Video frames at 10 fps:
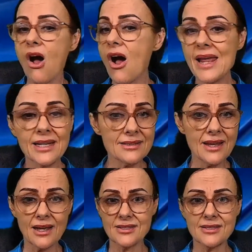I didn't
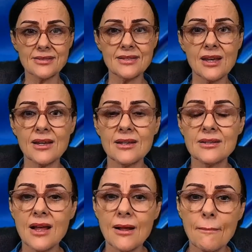get to
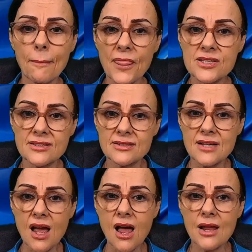see the
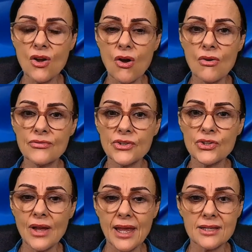start of
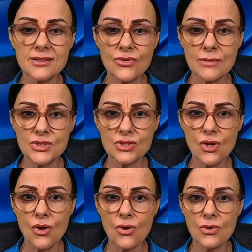your
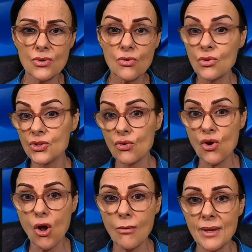answer. Or your
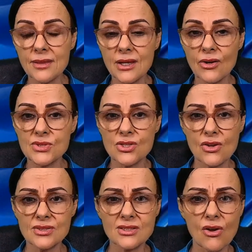comment there. I'm so
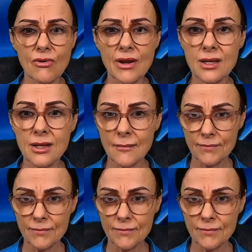sorry,